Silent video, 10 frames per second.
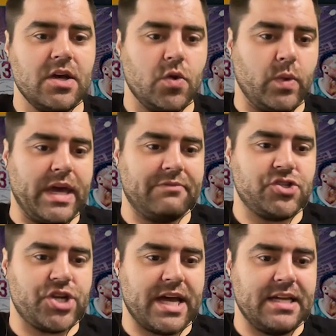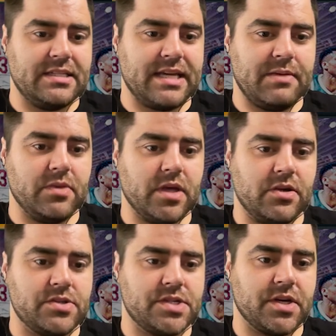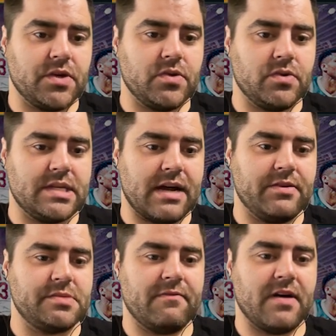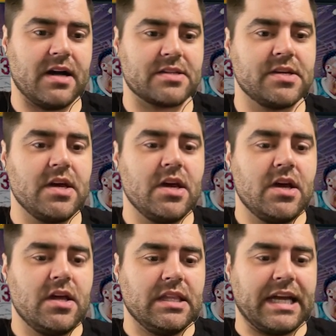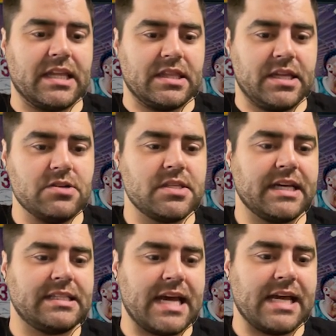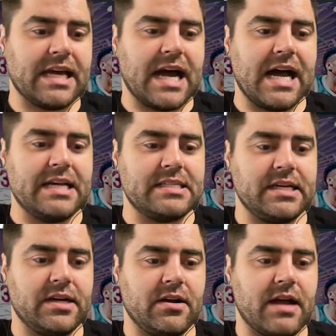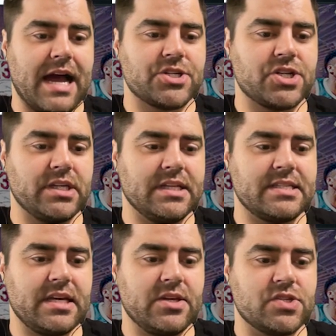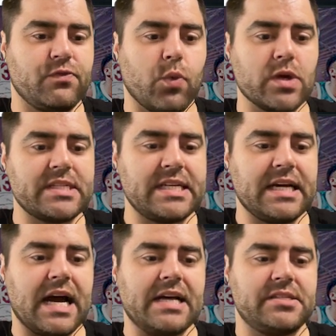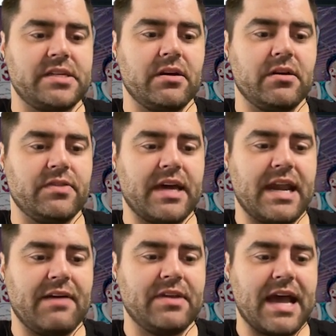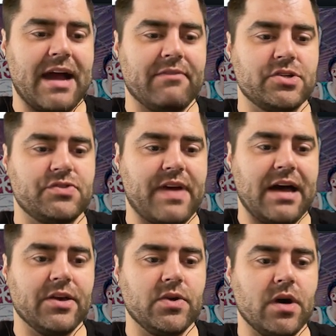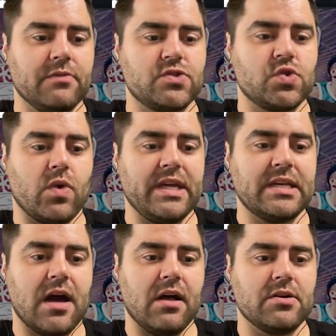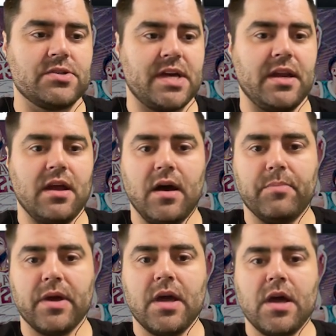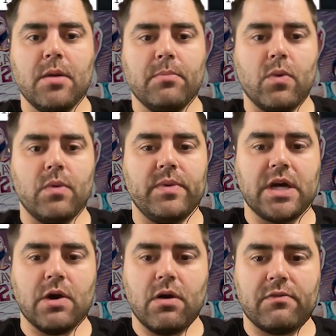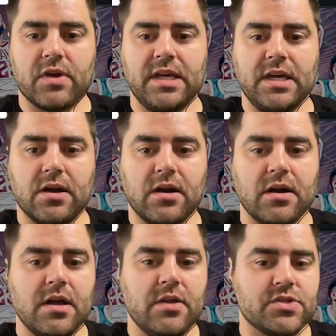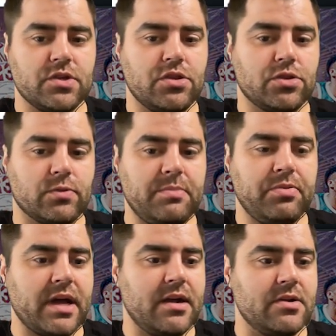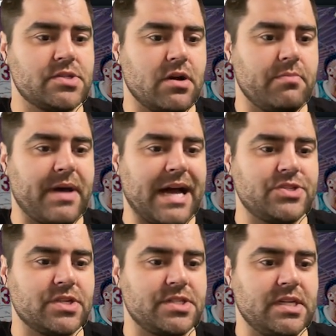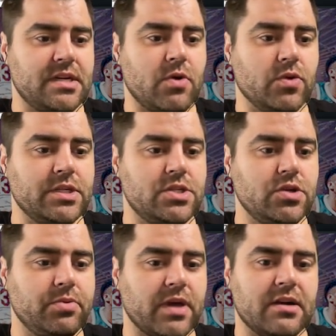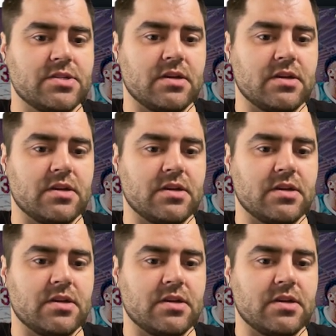we have Chet, Dame Lillard, Sengun, Tyrese Fox. Like there's like 10 guys here. Actually, let's say there's 14 guys here that have an average value of $20 and up. But when we go over here, there's only 3 players on Patrick's team, only 2 players on